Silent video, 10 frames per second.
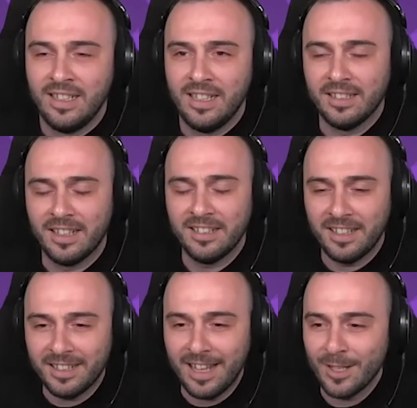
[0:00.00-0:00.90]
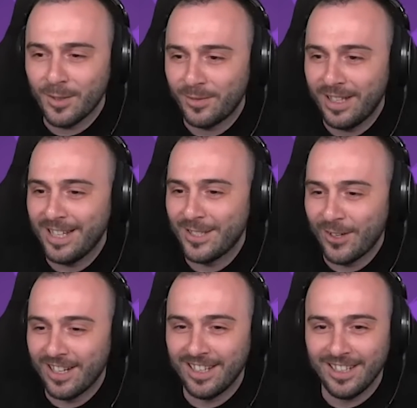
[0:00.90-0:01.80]
Yeah, there's tons of things on
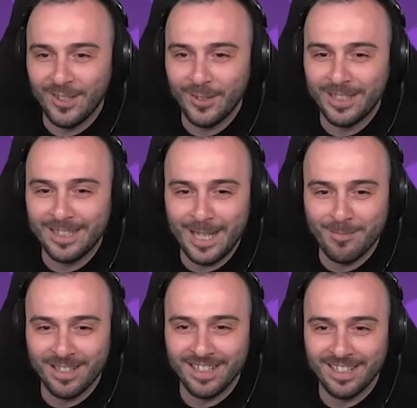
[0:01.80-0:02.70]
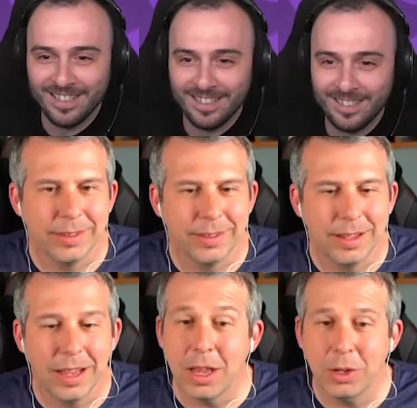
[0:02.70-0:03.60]
the table. Yeah.
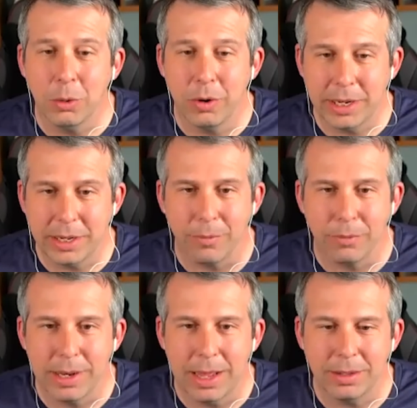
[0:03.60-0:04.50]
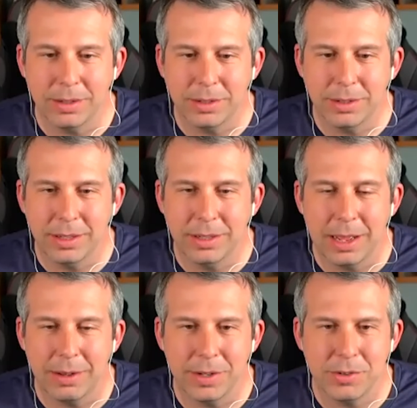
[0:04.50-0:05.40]
Are you already covering that?
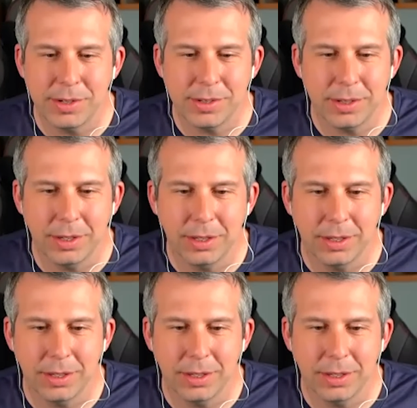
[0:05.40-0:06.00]
Yeah, I'm interested.